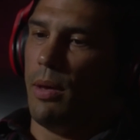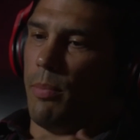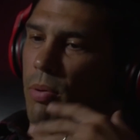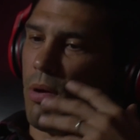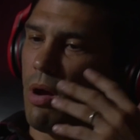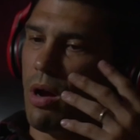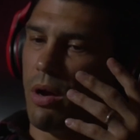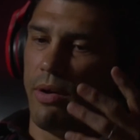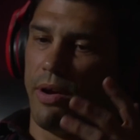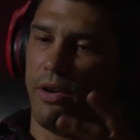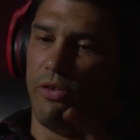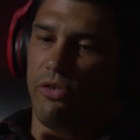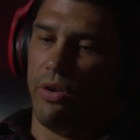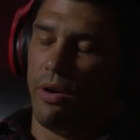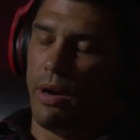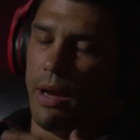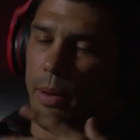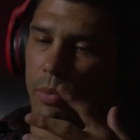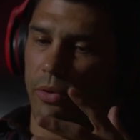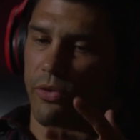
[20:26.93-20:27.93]
progress.
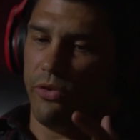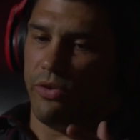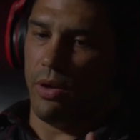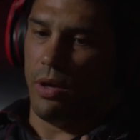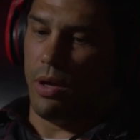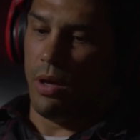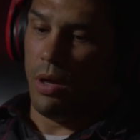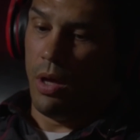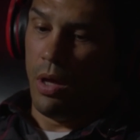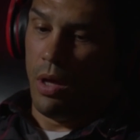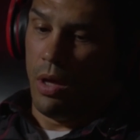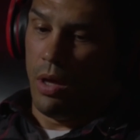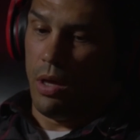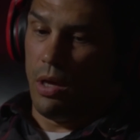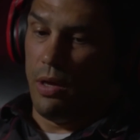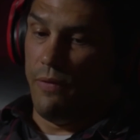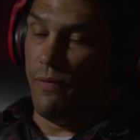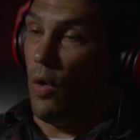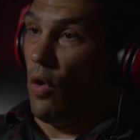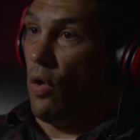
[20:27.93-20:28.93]
You're able to
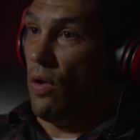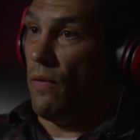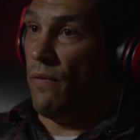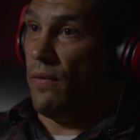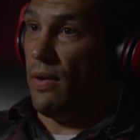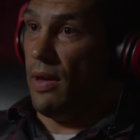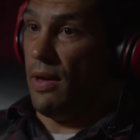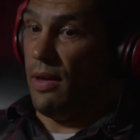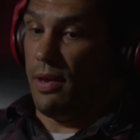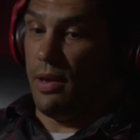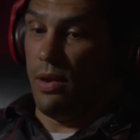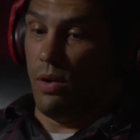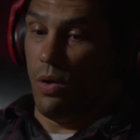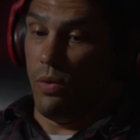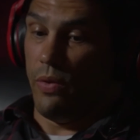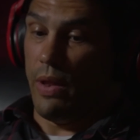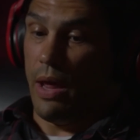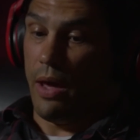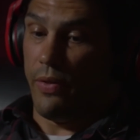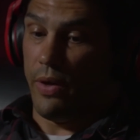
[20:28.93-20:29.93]
evolve.
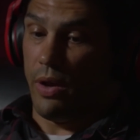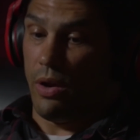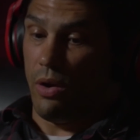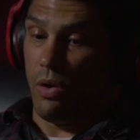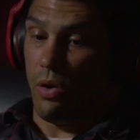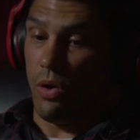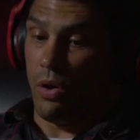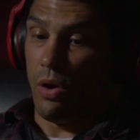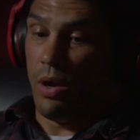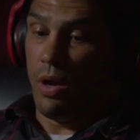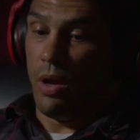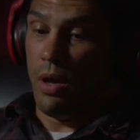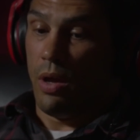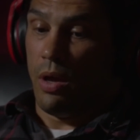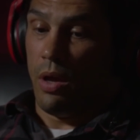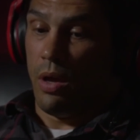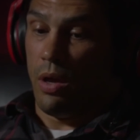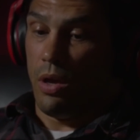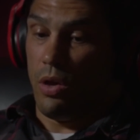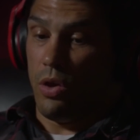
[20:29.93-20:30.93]
Now that
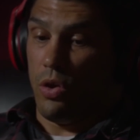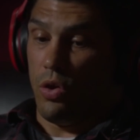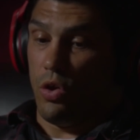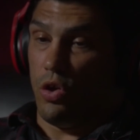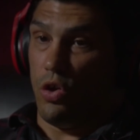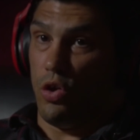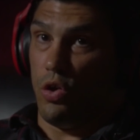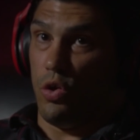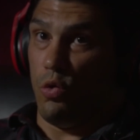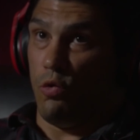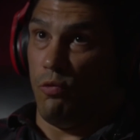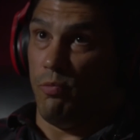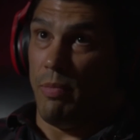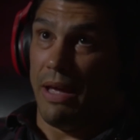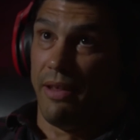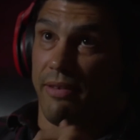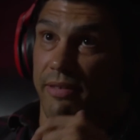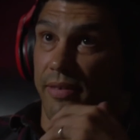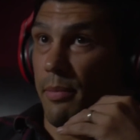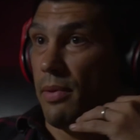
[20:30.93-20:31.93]
you've
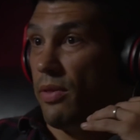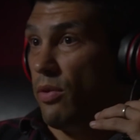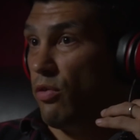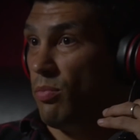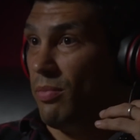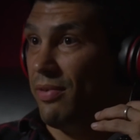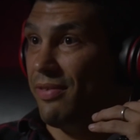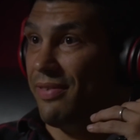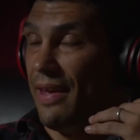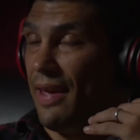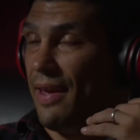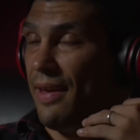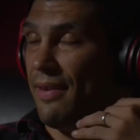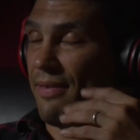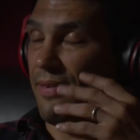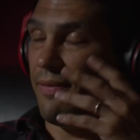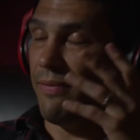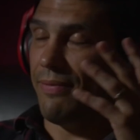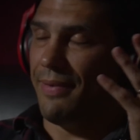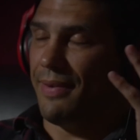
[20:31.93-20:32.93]
made some of those
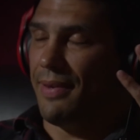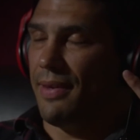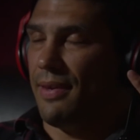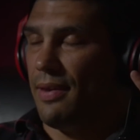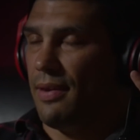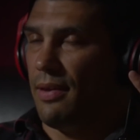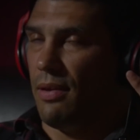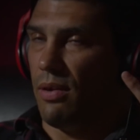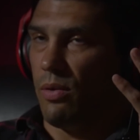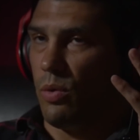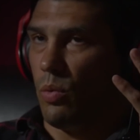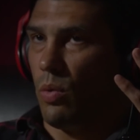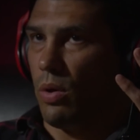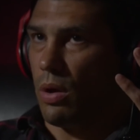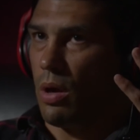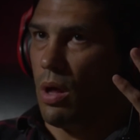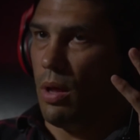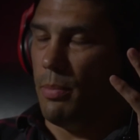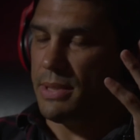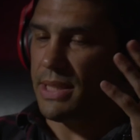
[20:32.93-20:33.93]
mistakes, if you want to
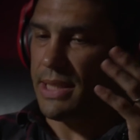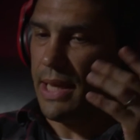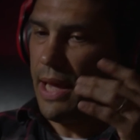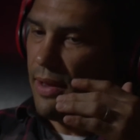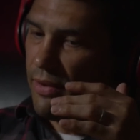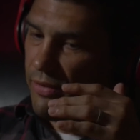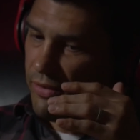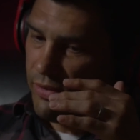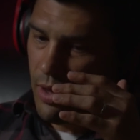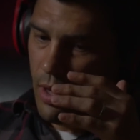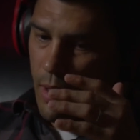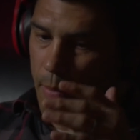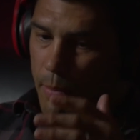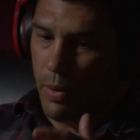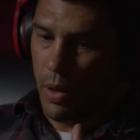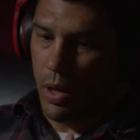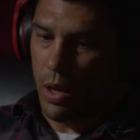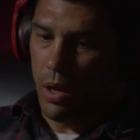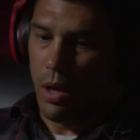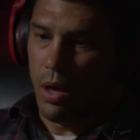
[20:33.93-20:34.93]
call them mistakes,
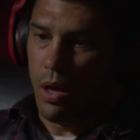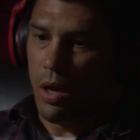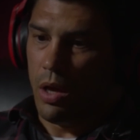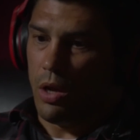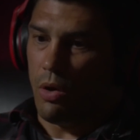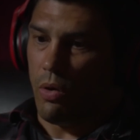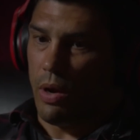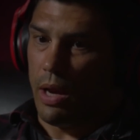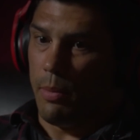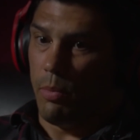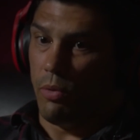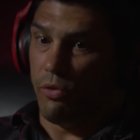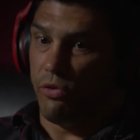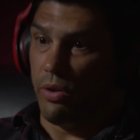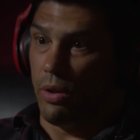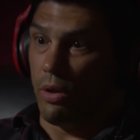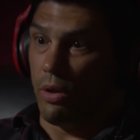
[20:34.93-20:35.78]
but you're able to